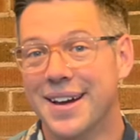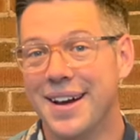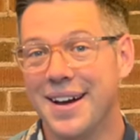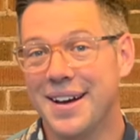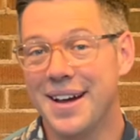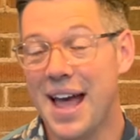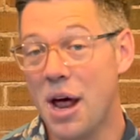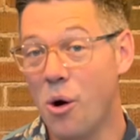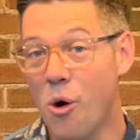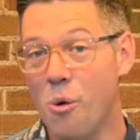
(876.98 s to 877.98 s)
uh,
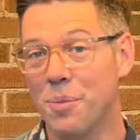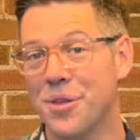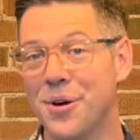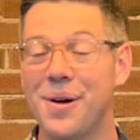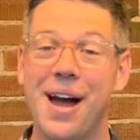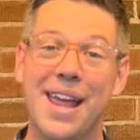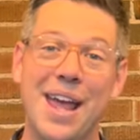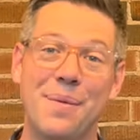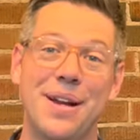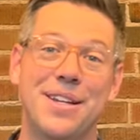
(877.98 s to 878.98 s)
at home. So I
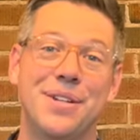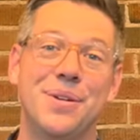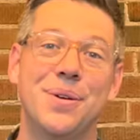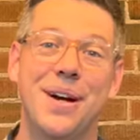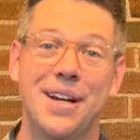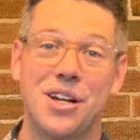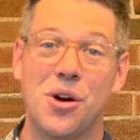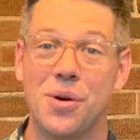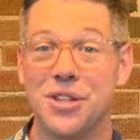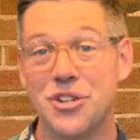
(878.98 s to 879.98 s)
can't wait to uh,
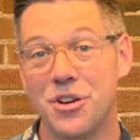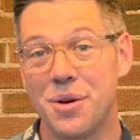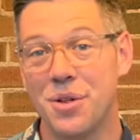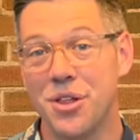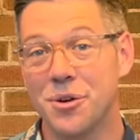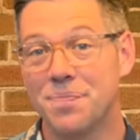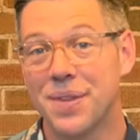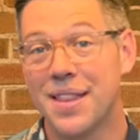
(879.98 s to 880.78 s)
go on this journey with you.